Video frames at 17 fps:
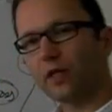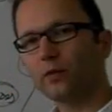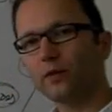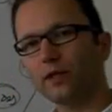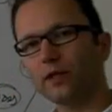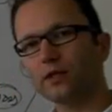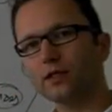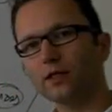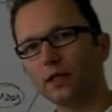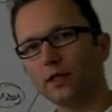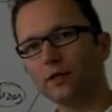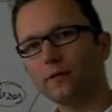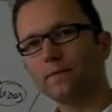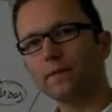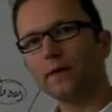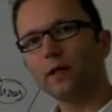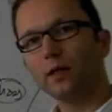then we can
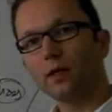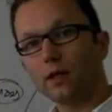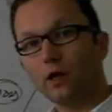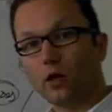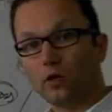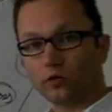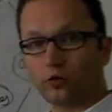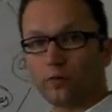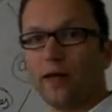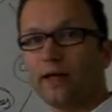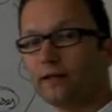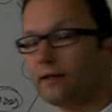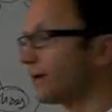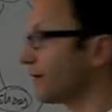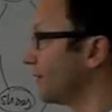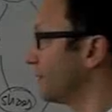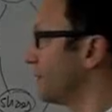say
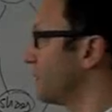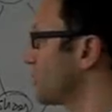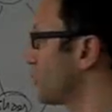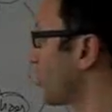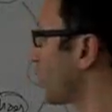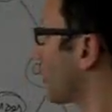automatically this